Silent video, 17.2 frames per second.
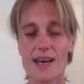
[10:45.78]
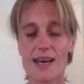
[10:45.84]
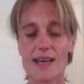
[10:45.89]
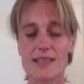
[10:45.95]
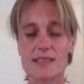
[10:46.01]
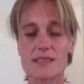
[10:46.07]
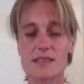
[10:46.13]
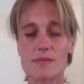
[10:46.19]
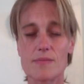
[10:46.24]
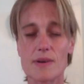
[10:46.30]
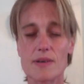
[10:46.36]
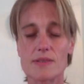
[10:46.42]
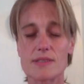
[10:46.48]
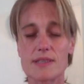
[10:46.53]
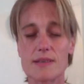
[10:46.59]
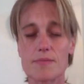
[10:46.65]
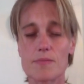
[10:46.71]
And the
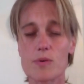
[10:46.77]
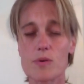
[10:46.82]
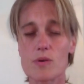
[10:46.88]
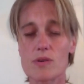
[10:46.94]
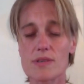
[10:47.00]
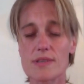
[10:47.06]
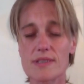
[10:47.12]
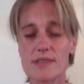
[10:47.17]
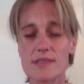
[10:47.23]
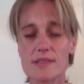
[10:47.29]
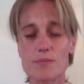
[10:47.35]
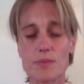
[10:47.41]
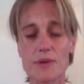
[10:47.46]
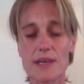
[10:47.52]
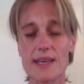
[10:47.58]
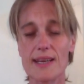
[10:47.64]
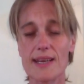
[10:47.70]
most important
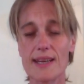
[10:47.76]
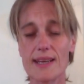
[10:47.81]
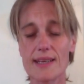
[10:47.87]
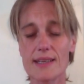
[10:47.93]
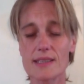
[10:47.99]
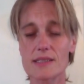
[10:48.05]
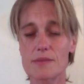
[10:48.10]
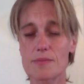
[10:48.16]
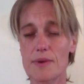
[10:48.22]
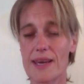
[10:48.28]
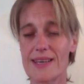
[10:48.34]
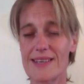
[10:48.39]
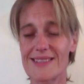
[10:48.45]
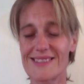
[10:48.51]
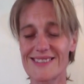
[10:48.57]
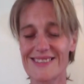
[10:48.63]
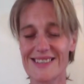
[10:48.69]
beginning
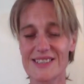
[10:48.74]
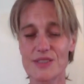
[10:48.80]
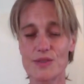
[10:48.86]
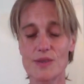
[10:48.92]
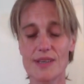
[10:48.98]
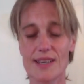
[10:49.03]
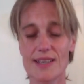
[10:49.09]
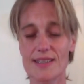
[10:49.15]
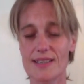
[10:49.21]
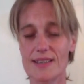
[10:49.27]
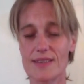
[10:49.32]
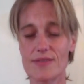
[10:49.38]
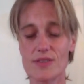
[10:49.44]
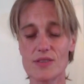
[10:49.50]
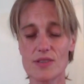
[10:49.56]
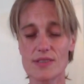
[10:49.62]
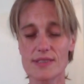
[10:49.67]
space that you can
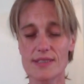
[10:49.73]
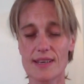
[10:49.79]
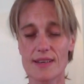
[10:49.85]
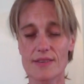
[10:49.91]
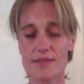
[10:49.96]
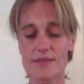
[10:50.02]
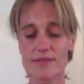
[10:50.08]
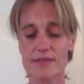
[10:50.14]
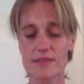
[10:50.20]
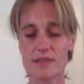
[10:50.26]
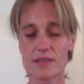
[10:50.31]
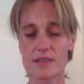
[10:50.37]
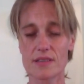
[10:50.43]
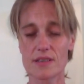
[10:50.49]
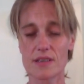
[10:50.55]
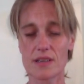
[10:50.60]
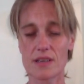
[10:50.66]
give yourself
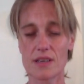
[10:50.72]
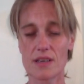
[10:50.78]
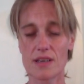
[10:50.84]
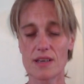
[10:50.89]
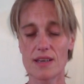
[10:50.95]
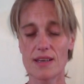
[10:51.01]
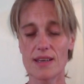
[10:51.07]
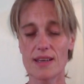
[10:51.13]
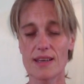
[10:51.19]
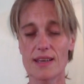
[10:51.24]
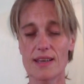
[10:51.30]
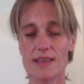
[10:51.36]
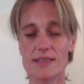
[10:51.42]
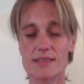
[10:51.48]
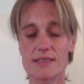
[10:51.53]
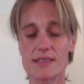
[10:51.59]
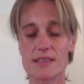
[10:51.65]

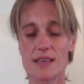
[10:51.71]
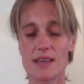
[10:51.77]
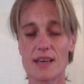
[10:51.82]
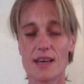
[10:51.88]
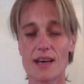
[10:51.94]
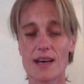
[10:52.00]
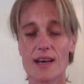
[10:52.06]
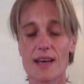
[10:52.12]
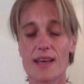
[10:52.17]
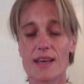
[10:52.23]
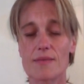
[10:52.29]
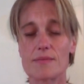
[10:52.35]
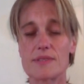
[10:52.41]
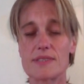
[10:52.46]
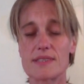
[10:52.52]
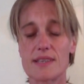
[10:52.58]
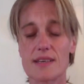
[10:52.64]
is, I am
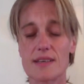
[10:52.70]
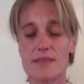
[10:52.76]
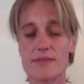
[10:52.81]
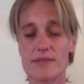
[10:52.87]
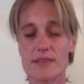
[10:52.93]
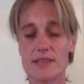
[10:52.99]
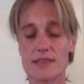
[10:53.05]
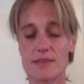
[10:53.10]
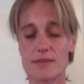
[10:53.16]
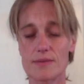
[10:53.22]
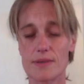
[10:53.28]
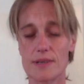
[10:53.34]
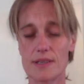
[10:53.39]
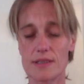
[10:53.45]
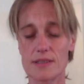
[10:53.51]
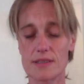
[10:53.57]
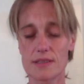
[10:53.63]
safe in the
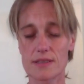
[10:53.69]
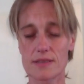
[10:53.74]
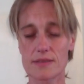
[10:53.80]
world.